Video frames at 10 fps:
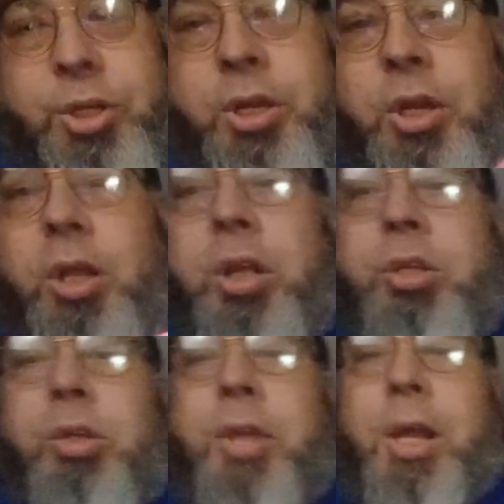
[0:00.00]
it.
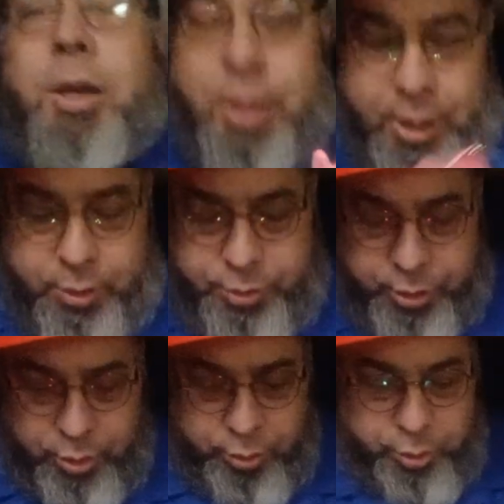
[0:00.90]
So that allows
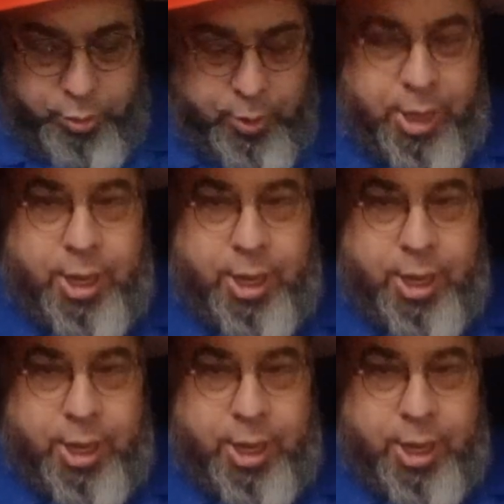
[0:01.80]
you to